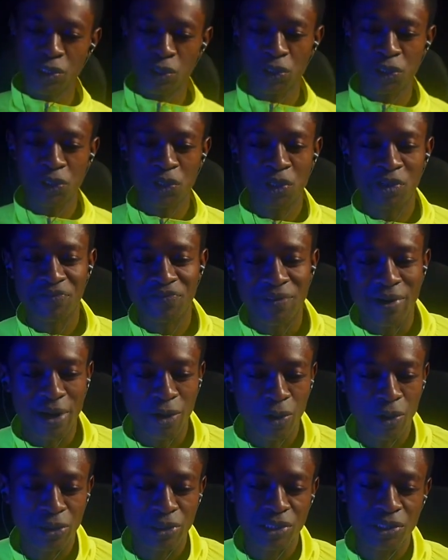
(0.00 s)
continuation of
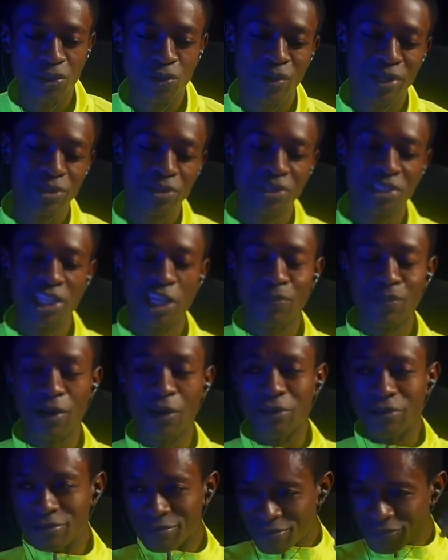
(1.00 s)
our course, so we're talking
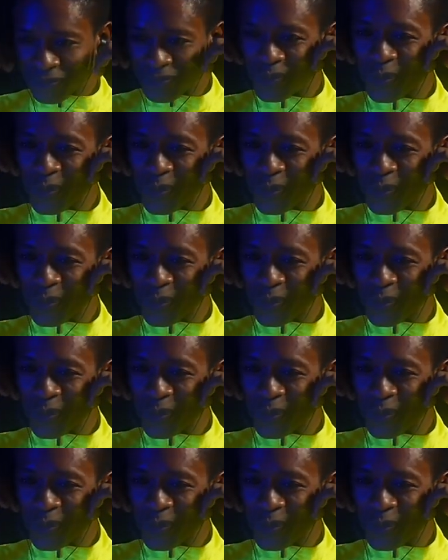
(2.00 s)
about